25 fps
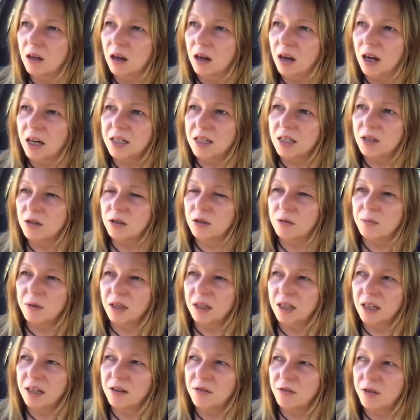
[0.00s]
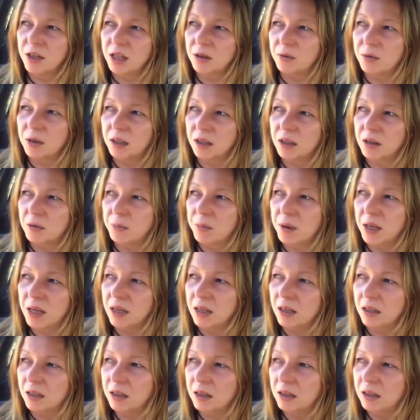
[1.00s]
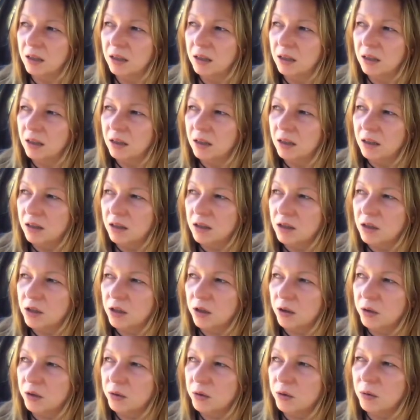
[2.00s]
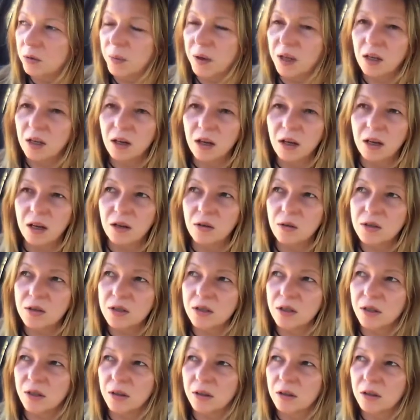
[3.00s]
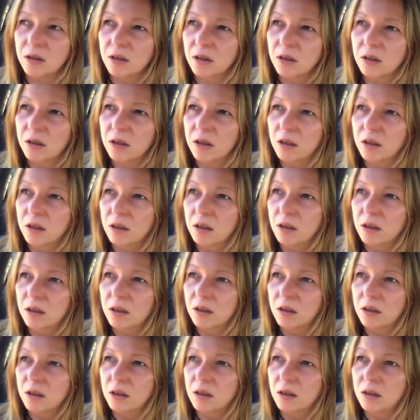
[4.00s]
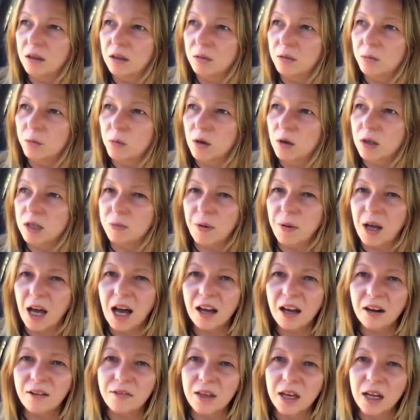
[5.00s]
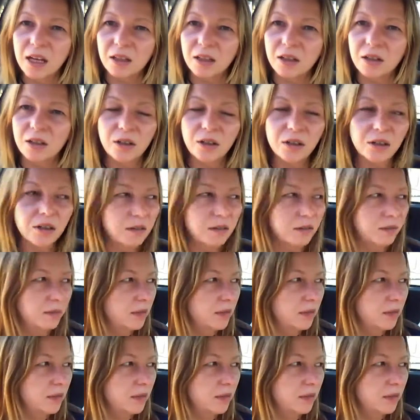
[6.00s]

I just couldn't believe anyone could be so cruel, but I also was part of that, you know?